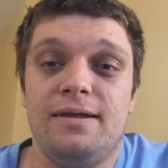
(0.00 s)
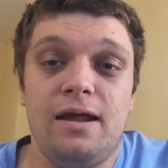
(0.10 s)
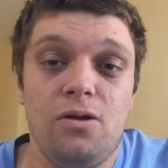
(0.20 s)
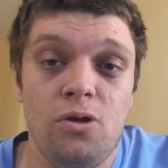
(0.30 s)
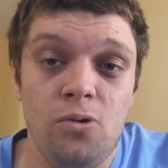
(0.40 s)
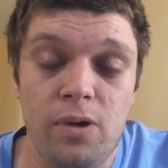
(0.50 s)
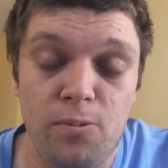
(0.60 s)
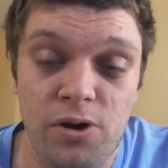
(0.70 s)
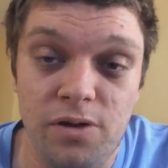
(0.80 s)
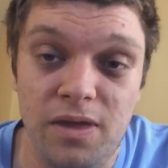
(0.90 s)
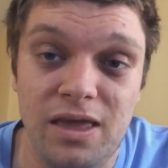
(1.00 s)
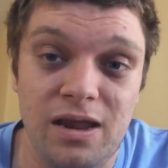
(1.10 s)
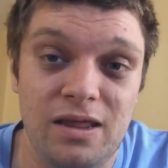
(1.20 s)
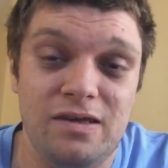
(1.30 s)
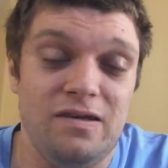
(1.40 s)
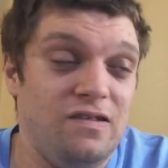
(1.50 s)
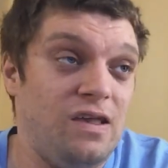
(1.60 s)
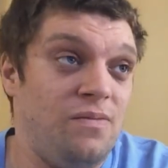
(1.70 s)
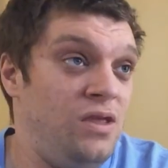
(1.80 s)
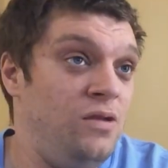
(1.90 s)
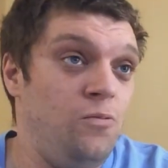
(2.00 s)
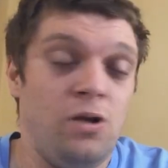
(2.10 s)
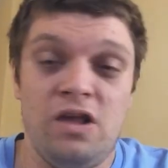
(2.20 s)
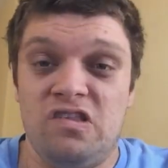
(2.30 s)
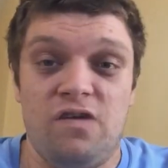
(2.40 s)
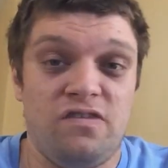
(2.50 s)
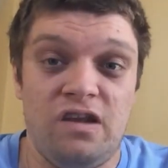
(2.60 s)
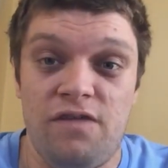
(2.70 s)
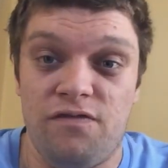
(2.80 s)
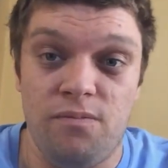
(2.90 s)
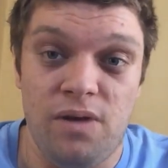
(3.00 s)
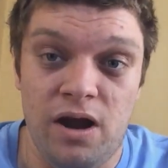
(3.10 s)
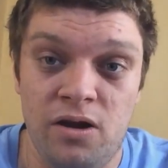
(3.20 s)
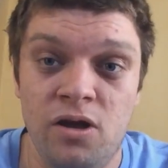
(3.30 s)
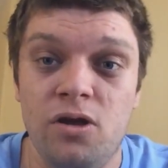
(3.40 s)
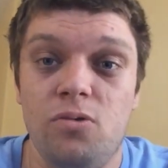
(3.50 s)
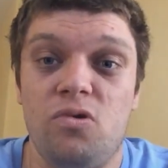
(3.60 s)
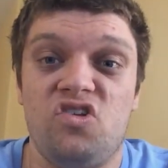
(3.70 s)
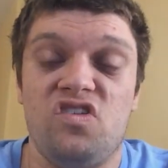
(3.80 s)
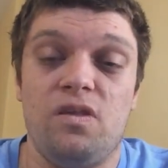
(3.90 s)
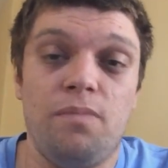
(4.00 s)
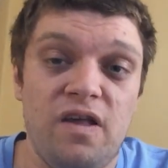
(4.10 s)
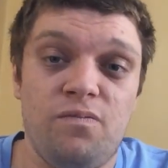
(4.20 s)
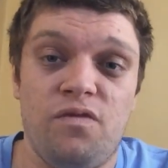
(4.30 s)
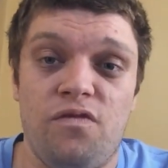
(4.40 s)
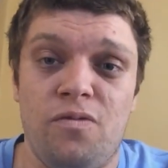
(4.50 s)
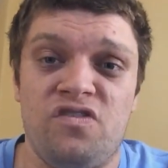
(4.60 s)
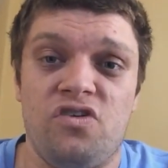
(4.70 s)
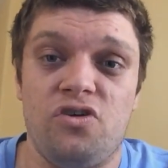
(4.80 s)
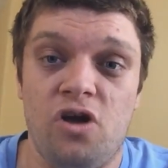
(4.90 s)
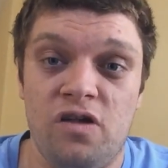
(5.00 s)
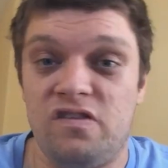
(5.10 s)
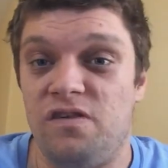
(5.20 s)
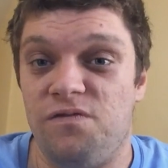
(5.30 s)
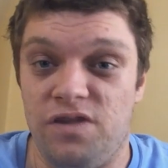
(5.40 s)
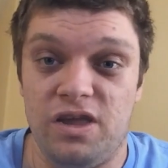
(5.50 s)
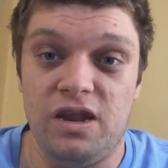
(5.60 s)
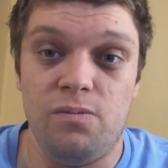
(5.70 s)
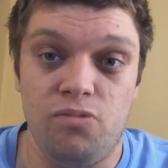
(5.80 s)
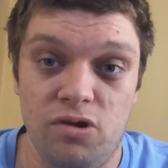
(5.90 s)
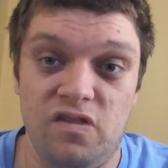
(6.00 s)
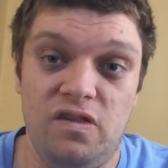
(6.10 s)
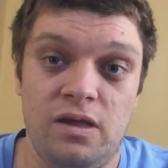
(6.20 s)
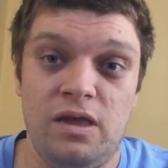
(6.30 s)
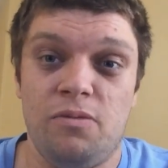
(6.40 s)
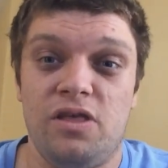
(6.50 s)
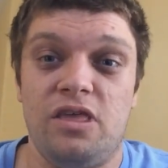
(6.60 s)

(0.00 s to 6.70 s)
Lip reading: then I don't know where to begin. Because, I mean, what I saw tonight from Bayern was just the best performance under Hansi Flick in a Bundesliga game.